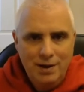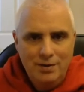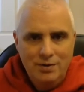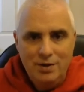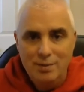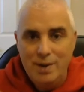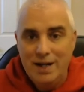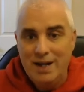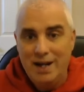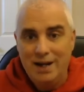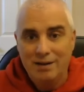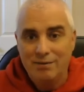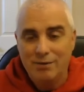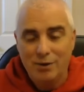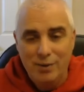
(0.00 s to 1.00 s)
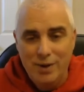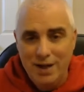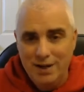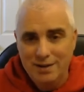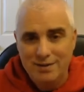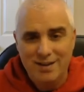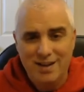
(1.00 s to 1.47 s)
So you may take it for a
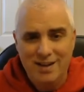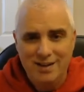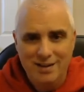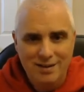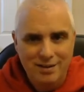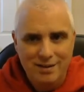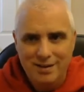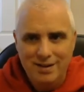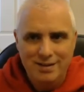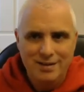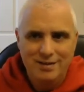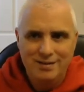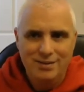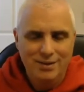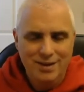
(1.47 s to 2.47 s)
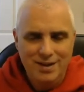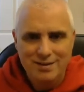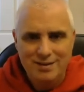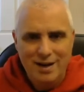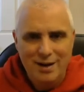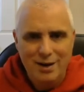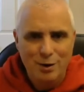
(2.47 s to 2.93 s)
week and say, you know, th- this really
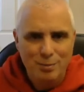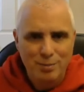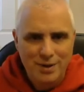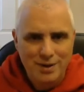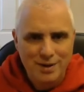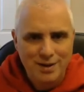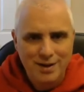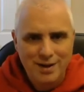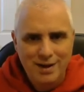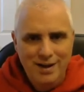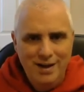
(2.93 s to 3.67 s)
isn't helping,